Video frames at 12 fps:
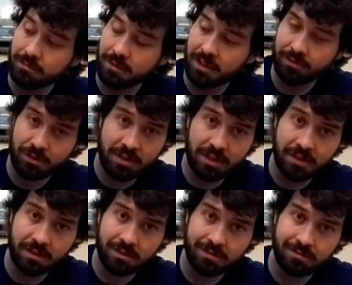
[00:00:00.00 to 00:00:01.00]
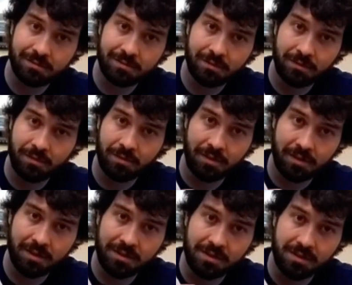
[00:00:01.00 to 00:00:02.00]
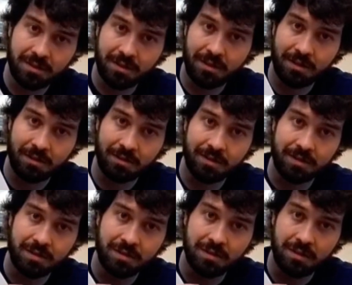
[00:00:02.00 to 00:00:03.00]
give or take, this is